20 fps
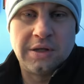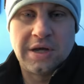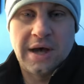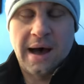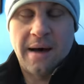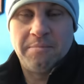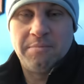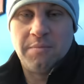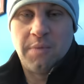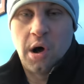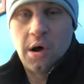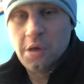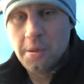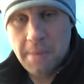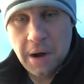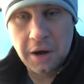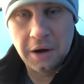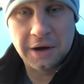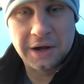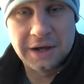top
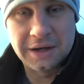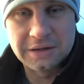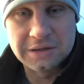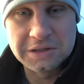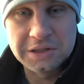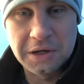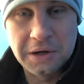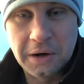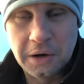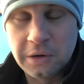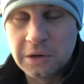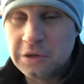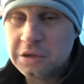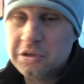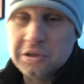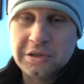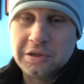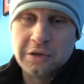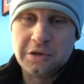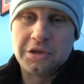All-Americans. You know, you
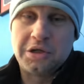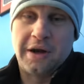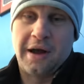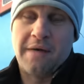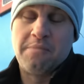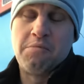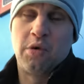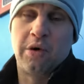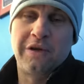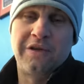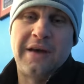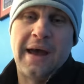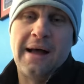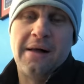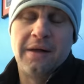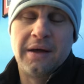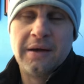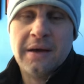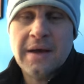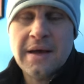still should have more
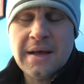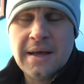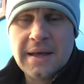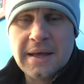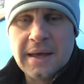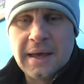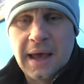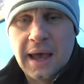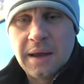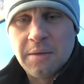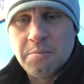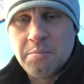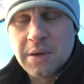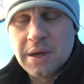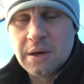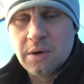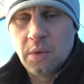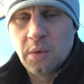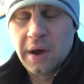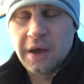talent and
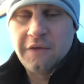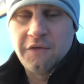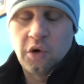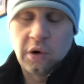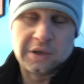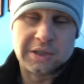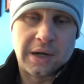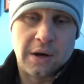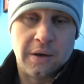beat Wake Forest.